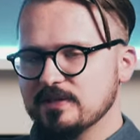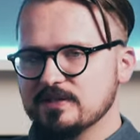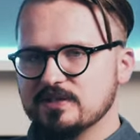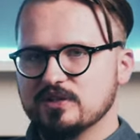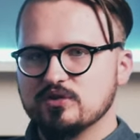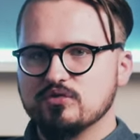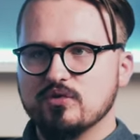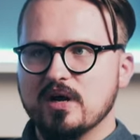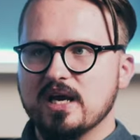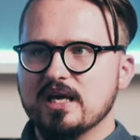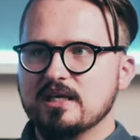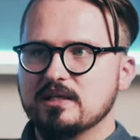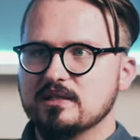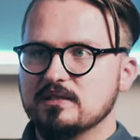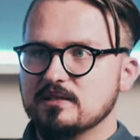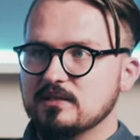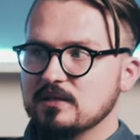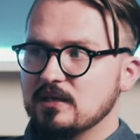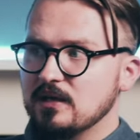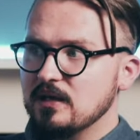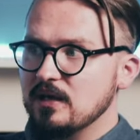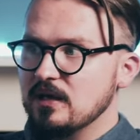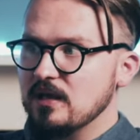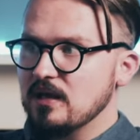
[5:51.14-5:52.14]
this great
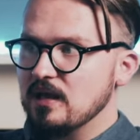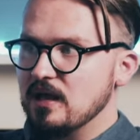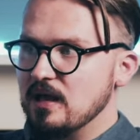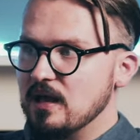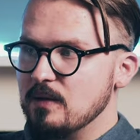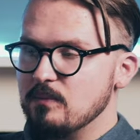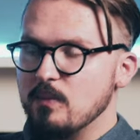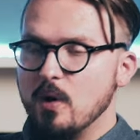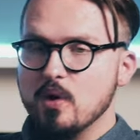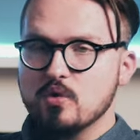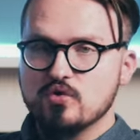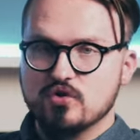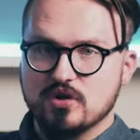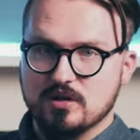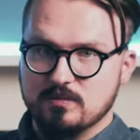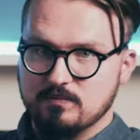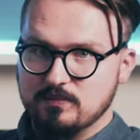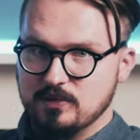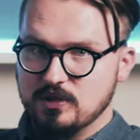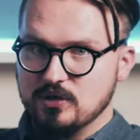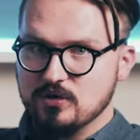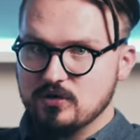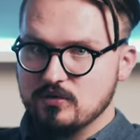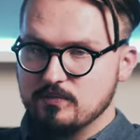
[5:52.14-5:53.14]
motion
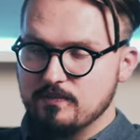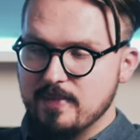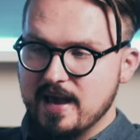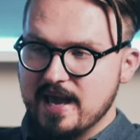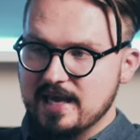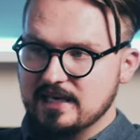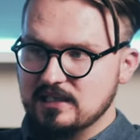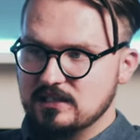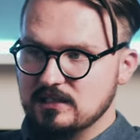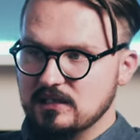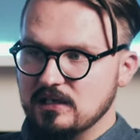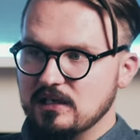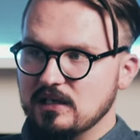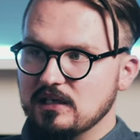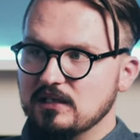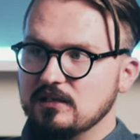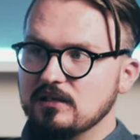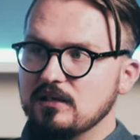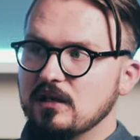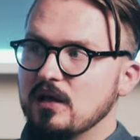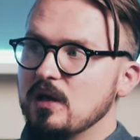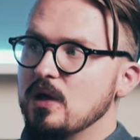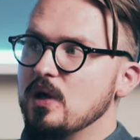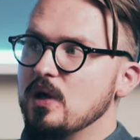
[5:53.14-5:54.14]
blur baked in,